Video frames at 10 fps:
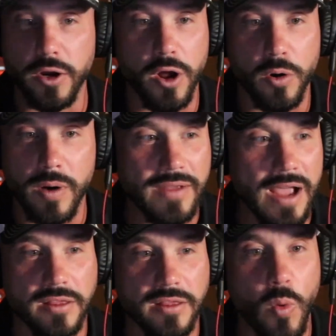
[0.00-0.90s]
I've
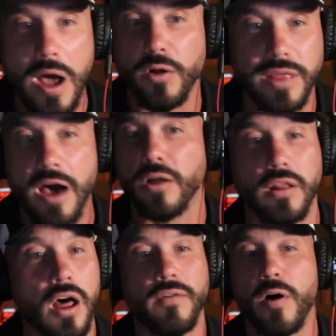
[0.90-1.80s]
got the wealth,
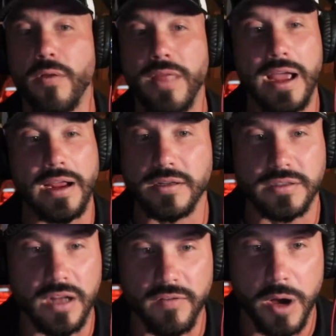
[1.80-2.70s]
health, love, all that kind
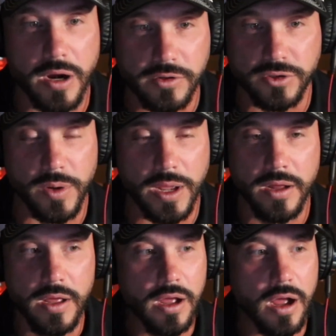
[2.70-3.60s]
of stuff, bought into
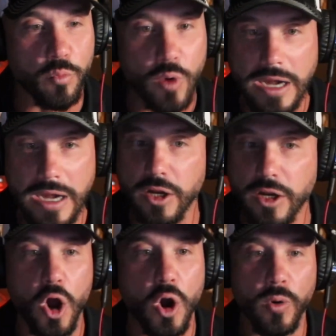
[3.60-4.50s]
it. I'm ready to
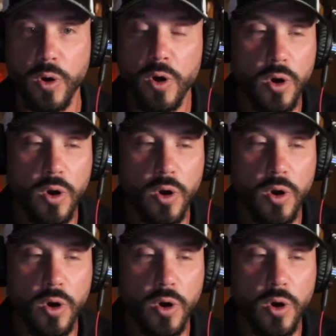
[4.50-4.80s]
go.